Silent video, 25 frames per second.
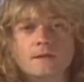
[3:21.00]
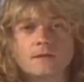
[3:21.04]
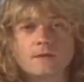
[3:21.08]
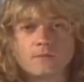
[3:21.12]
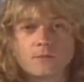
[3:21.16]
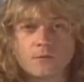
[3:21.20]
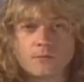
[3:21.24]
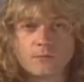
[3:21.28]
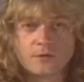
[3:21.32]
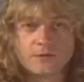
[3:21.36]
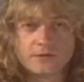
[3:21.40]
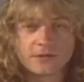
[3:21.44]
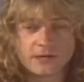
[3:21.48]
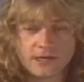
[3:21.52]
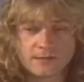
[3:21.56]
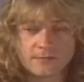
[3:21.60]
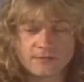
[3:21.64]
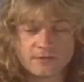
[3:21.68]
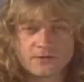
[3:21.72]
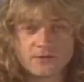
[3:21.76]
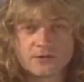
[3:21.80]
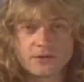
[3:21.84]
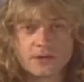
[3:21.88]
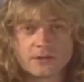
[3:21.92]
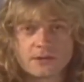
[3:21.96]
One more time,
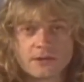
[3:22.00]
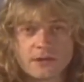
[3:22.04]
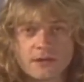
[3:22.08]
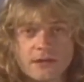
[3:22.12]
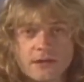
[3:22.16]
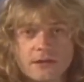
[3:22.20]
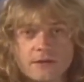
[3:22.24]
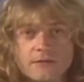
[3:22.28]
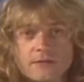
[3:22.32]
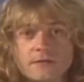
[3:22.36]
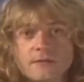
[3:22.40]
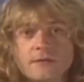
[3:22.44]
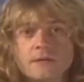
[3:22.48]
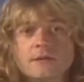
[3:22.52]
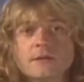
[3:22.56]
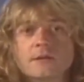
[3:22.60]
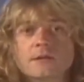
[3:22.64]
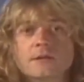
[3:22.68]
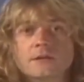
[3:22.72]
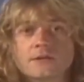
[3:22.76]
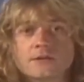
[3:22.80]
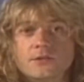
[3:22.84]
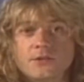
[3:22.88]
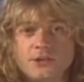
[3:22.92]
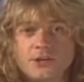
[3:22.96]
just check that out.
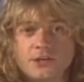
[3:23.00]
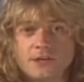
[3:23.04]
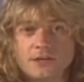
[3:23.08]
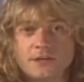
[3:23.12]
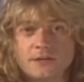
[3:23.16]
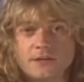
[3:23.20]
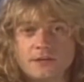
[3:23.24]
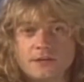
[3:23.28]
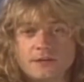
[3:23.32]
G.